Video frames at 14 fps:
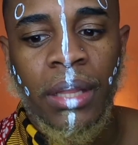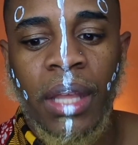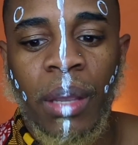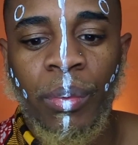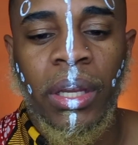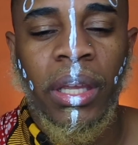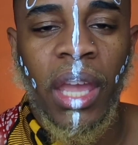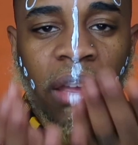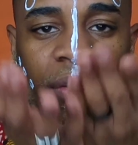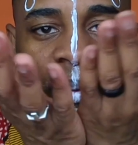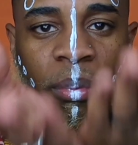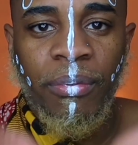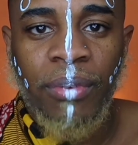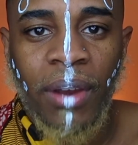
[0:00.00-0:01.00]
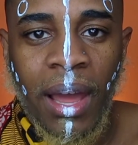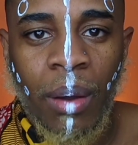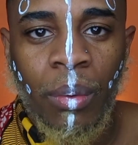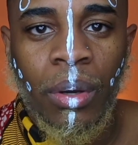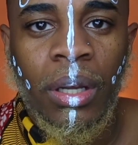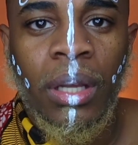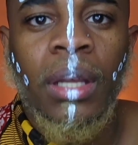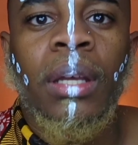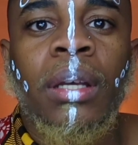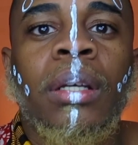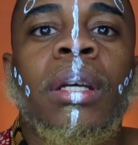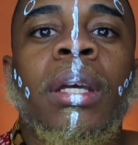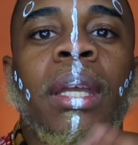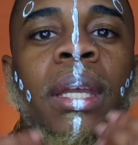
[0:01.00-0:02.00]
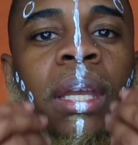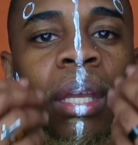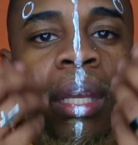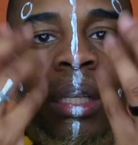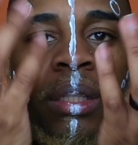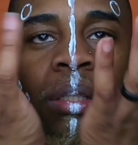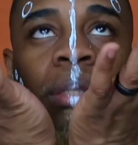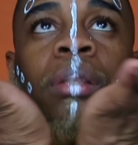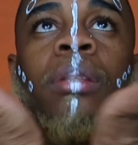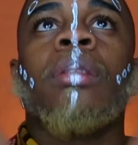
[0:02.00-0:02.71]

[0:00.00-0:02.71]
they went and gave him a flower, and